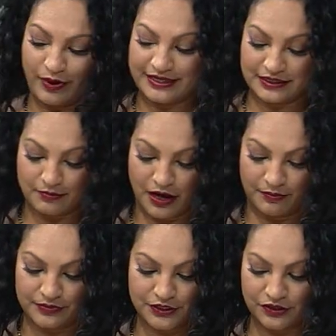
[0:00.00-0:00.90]
wakes them up.
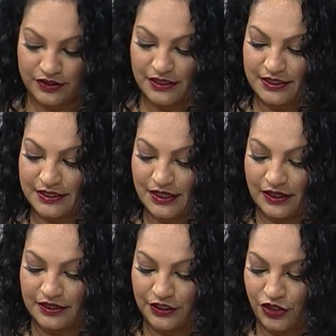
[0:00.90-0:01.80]
So this has
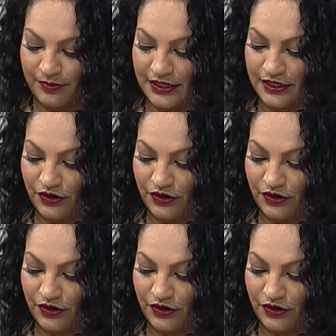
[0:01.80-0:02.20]
got cumin and